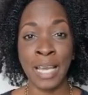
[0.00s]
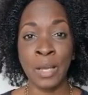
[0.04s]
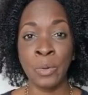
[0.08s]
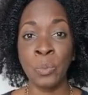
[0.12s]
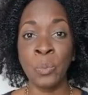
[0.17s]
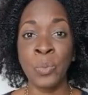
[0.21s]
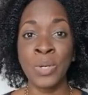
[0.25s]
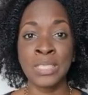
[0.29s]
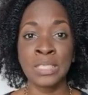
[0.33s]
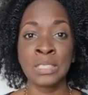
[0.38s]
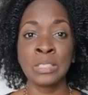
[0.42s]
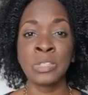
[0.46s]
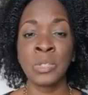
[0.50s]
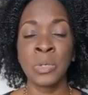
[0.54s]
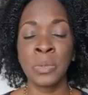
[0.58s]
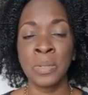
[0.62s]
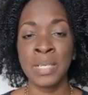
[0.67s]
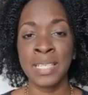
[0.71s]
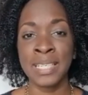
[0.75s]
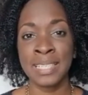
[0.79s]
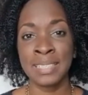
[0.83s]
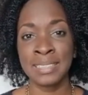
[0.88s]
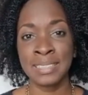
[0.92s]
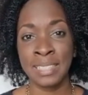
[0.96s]
I wasn't
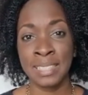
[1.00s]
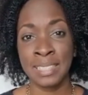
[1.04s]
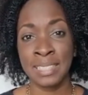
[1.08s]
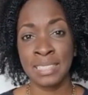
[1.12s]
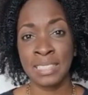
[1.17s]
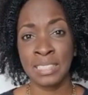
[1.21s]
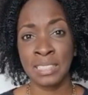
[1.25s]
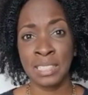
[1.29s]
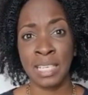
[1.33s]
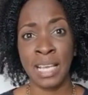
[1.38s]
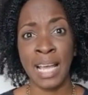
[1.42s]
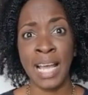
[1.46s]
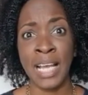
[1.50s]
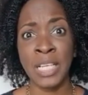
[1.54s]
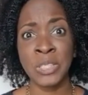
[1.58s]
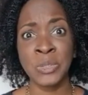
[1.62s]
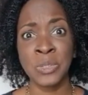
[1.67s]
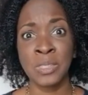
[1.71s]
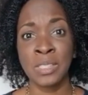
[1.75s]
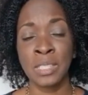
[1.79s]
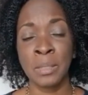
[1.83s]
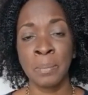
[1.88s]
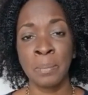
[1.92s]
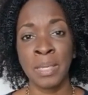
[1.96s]
going into this to
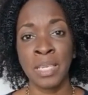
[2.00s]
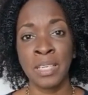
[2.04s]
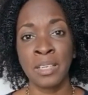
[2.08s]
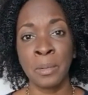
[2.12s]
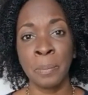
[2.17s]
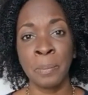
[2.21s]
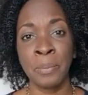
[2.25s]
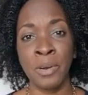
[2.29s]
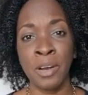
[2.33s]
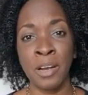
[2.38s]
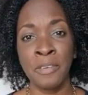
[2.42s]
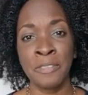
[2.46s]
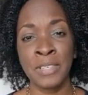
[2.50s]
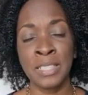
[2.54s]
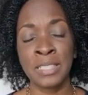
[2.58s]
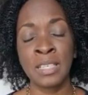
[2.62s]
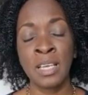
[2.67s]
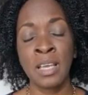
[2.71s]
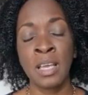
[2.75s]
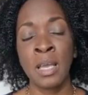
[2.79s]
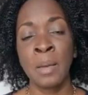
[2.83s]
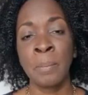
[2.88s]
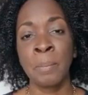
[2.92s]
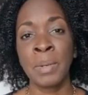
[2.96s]
actually make a profit,